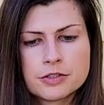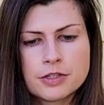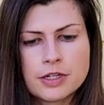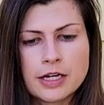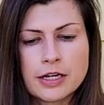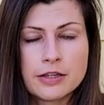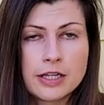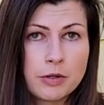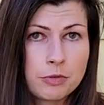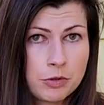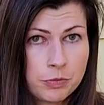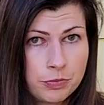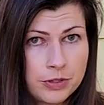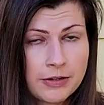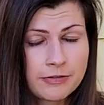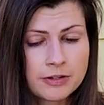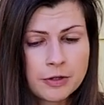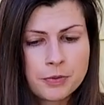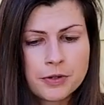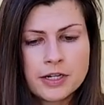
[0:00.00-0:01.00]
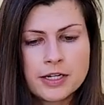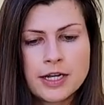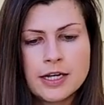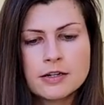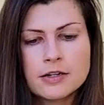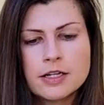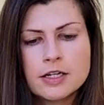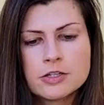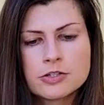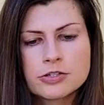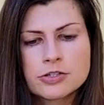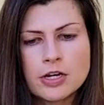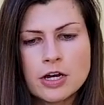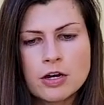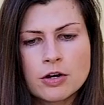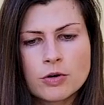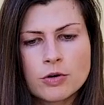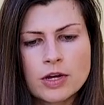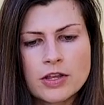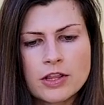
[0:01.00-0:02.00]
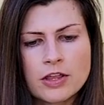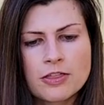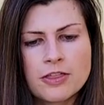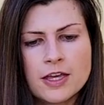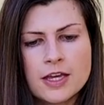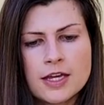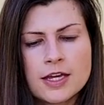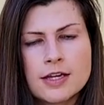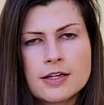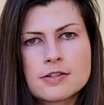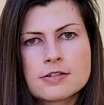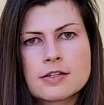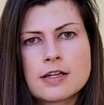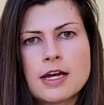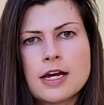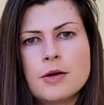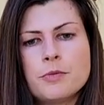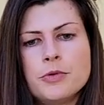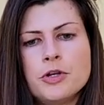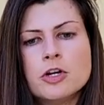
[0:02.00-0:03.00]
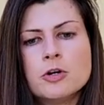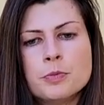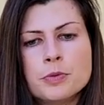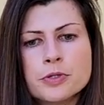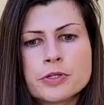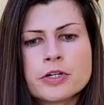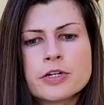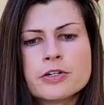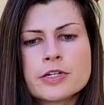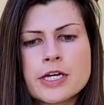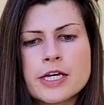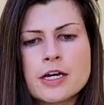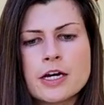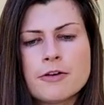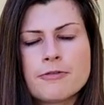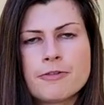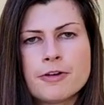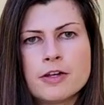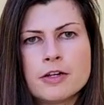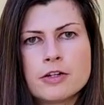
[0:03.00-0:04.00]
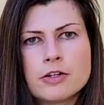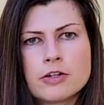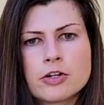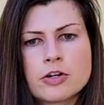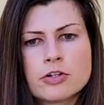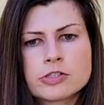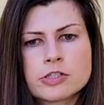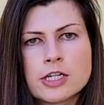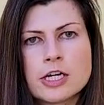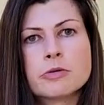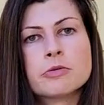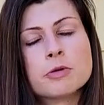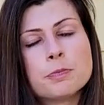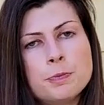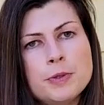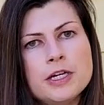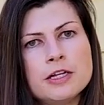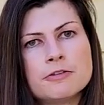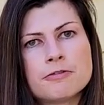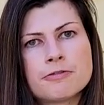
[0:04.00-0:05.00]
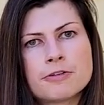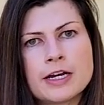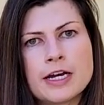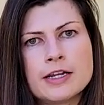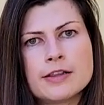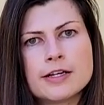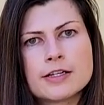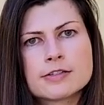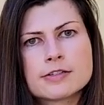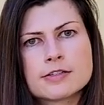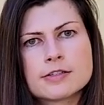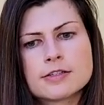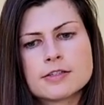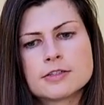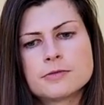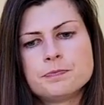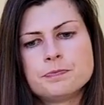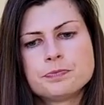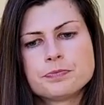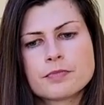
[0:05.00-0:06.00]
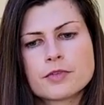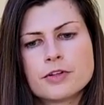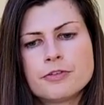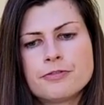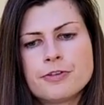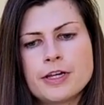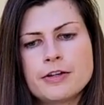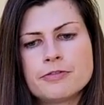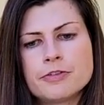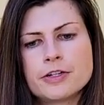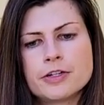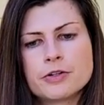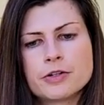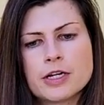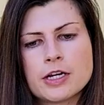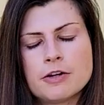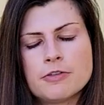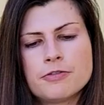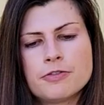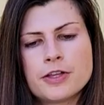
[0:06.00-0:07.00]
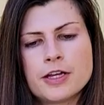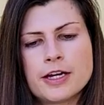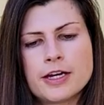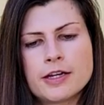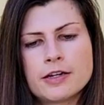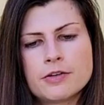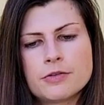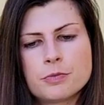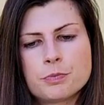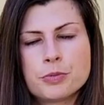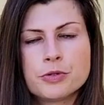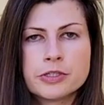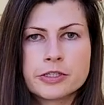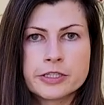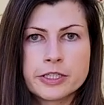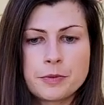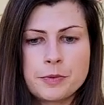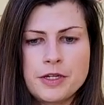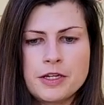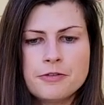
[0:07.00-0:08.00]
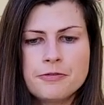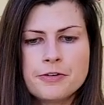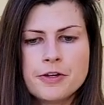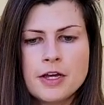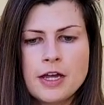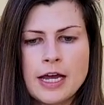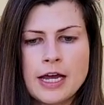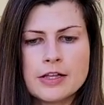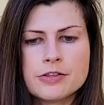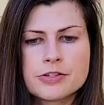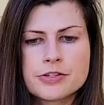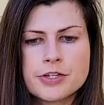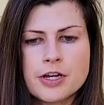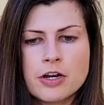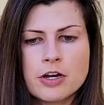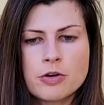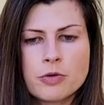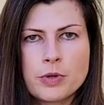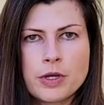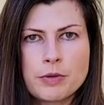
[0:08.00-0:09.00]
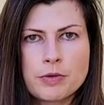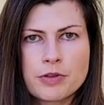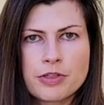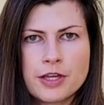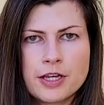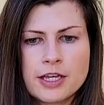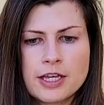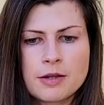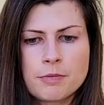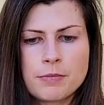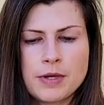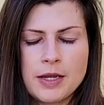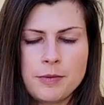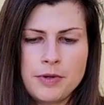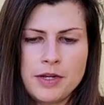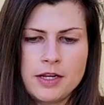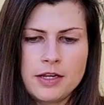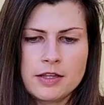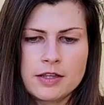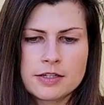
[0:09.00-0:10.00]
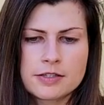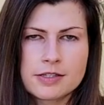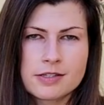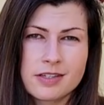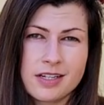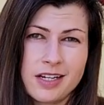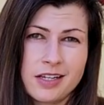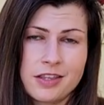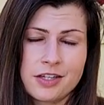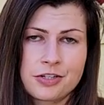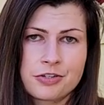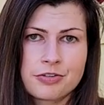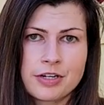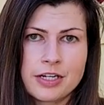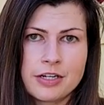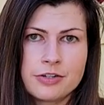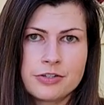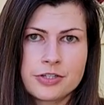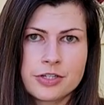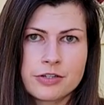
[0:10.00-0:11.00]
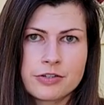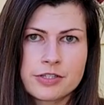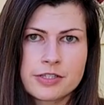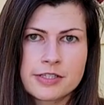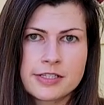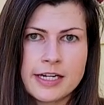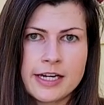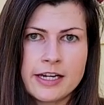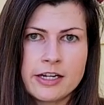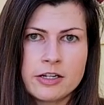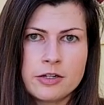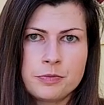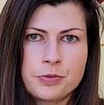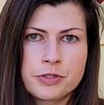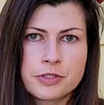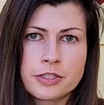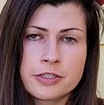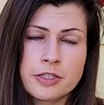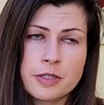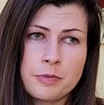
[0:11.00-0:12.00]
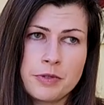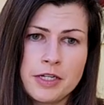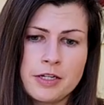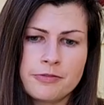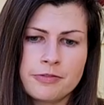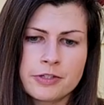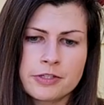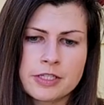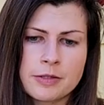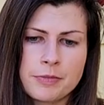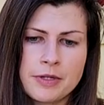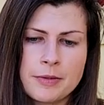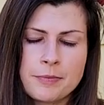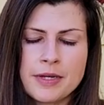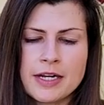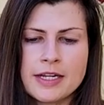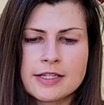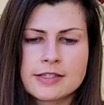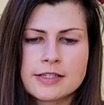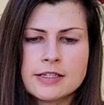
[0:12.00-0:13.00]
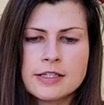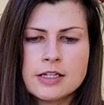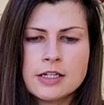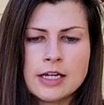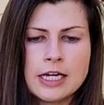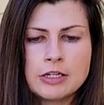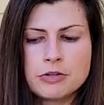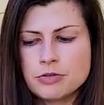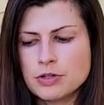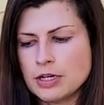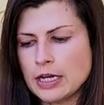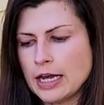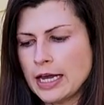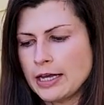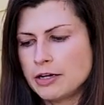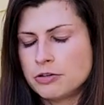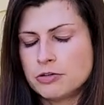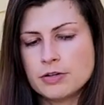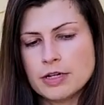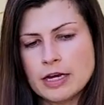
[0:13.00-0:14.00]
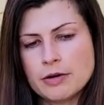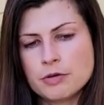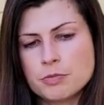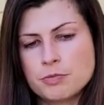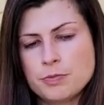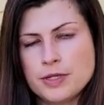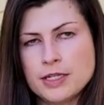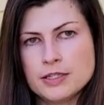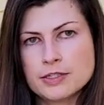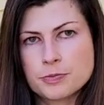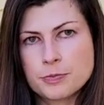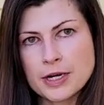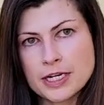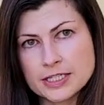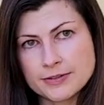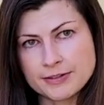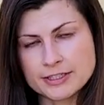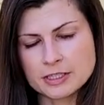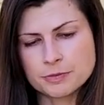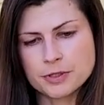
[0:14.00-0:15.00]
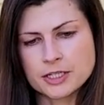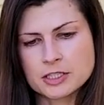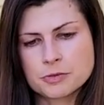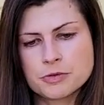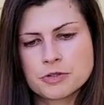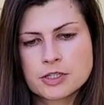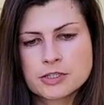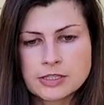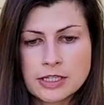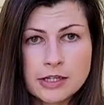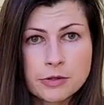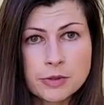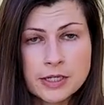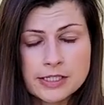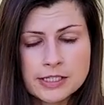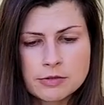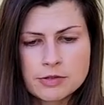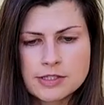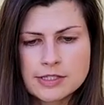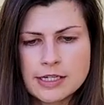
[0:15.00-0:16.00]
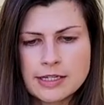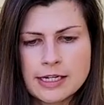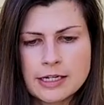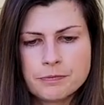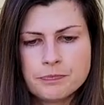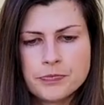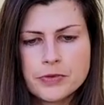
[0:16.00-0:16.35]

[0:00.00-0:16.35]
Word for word: uh, they would definitely put it in. So the thing is, um, you know, bulgogi often goes along with beef, right? That's the flavoring of that bulgogi beef. And so we were thinking maybe this is like the Trader Joe's style bulgogi beef or something, but it's it. I, I would be surprised if it's impossible because otherwise I would say that.